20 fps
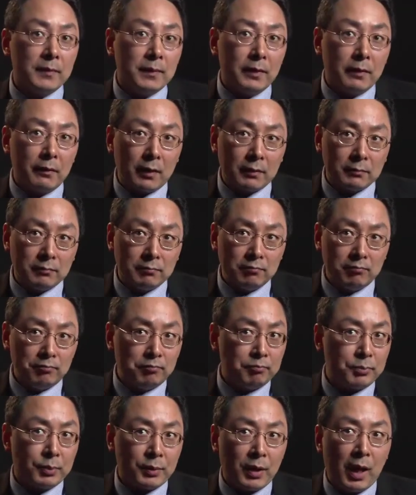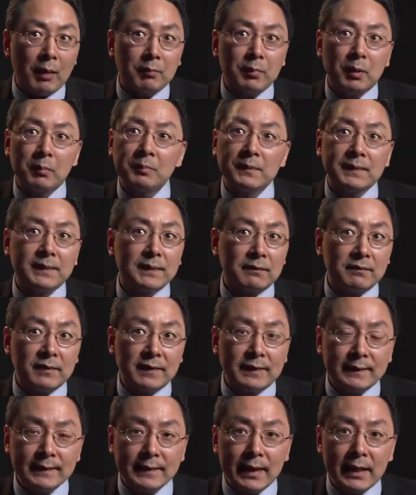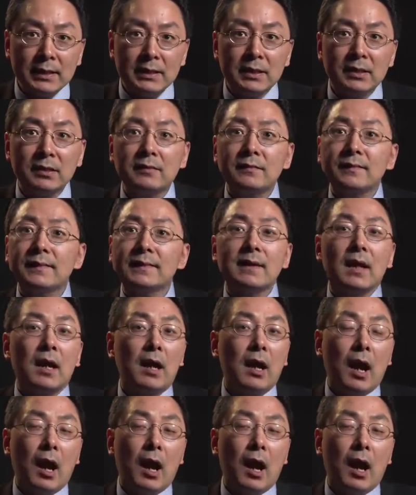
there are problems of incentives,